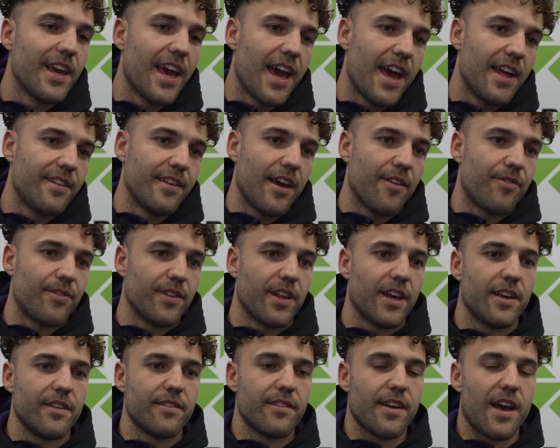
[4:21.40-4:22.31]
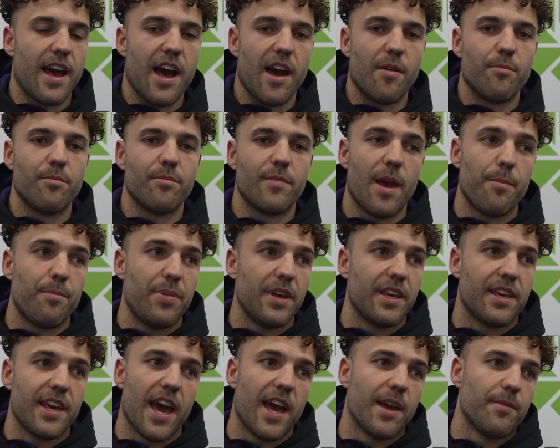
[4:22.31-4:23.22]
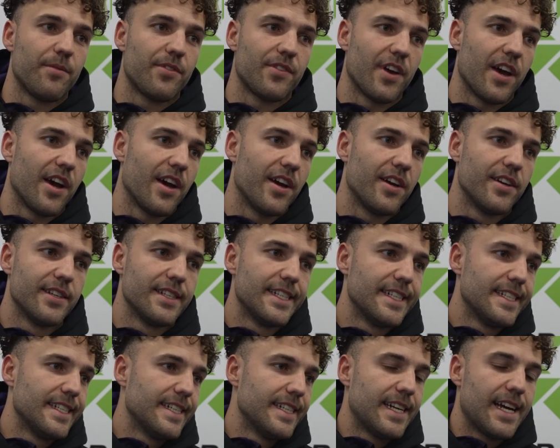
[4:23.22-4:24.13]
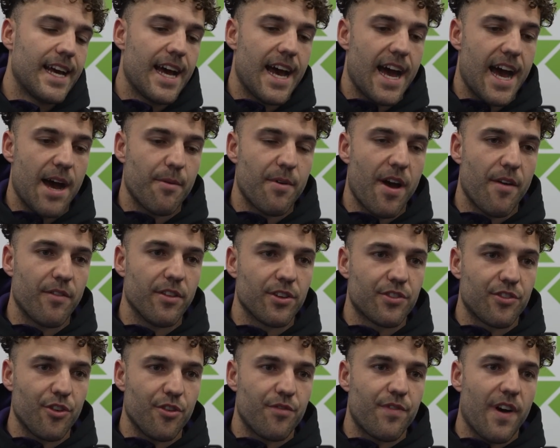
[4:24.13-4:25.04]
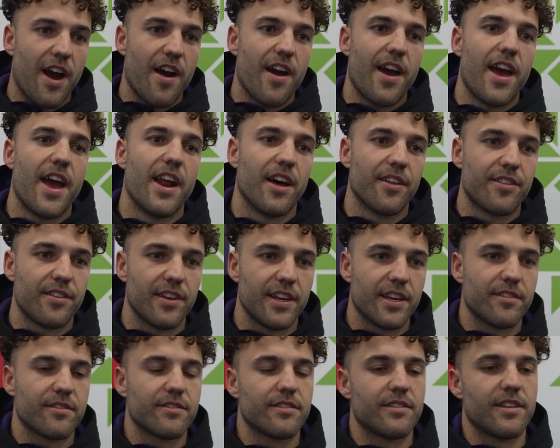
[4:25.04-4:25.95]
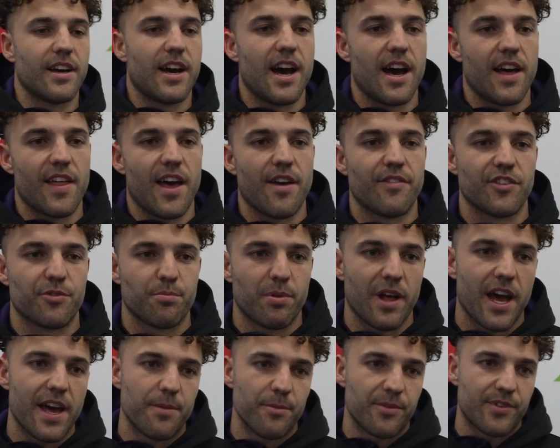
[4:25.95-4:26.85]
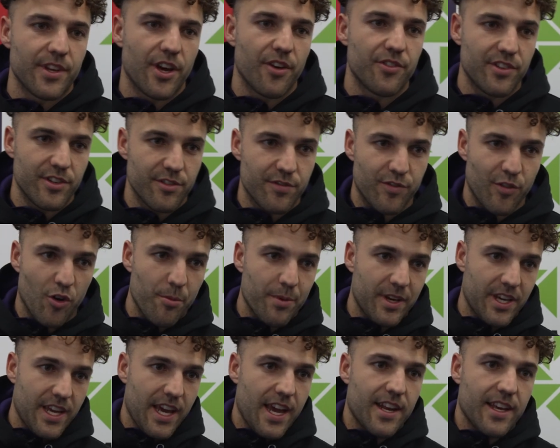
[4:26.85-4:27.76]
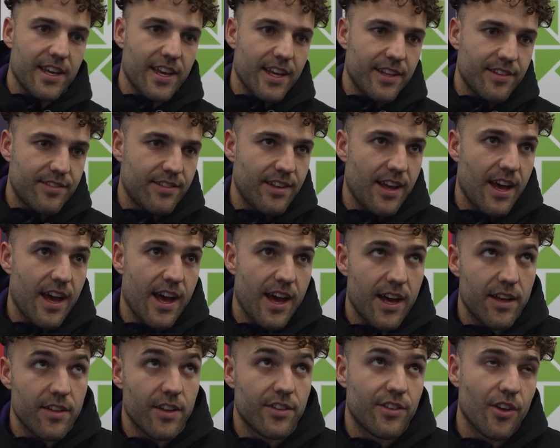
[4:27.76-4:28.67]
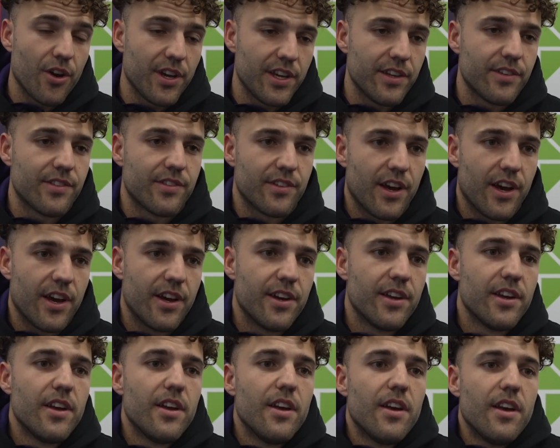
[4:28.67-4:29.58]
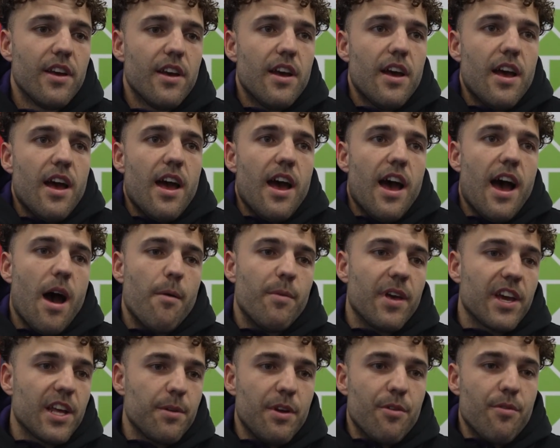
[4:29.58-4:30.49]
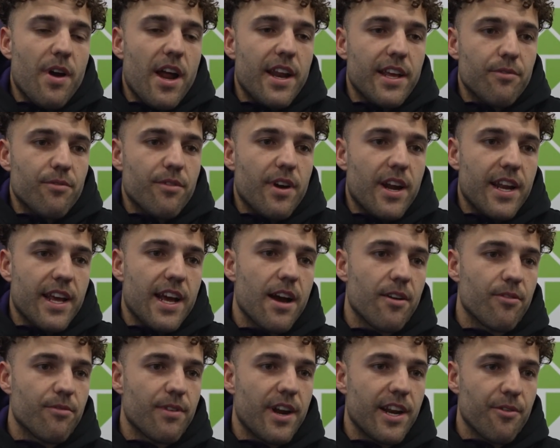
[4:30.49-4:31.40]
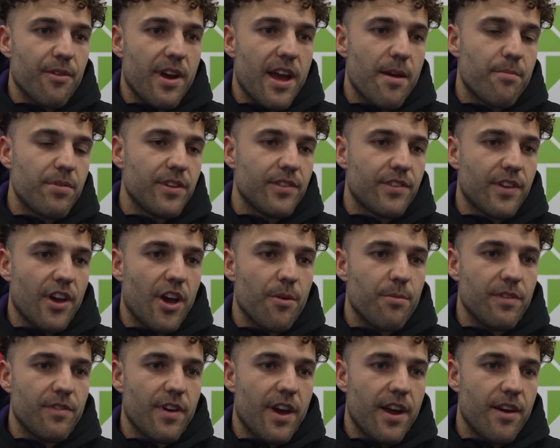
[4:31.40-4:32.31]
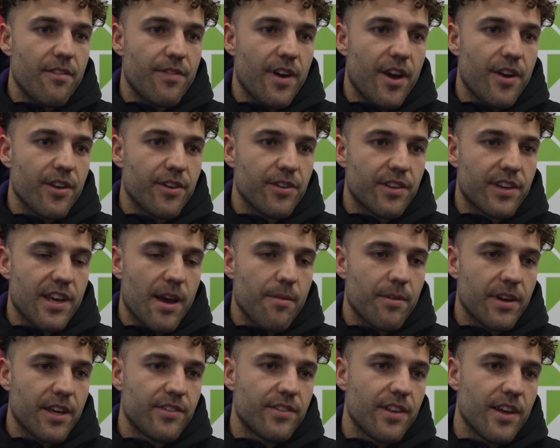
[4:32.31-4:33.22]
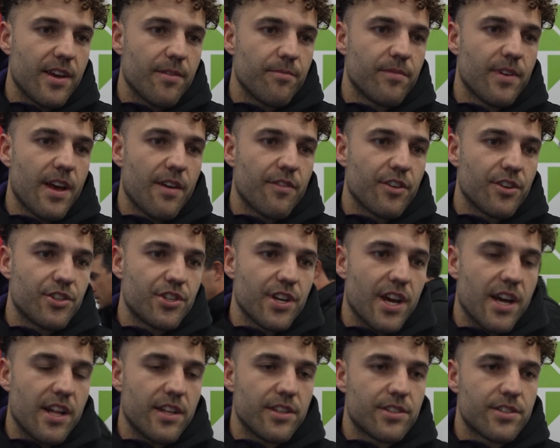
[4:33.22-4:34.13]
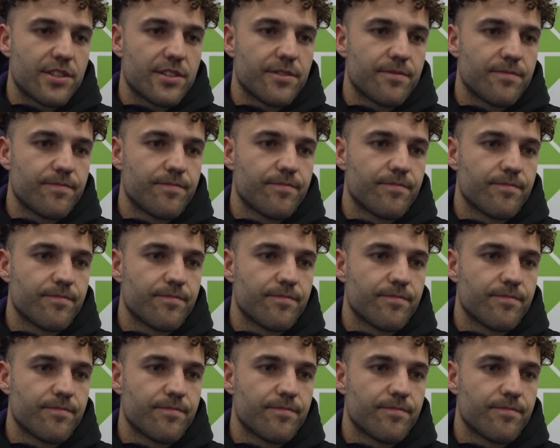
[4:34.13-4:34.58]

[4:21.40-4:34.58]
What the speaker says: Yeah, definitely. Big game. So haven't looked too far ahead. I think they've just played themselves into form again against the Doggies. So they're going to be running rampant. So it'd be very, very good to come against them. Have a good challenge.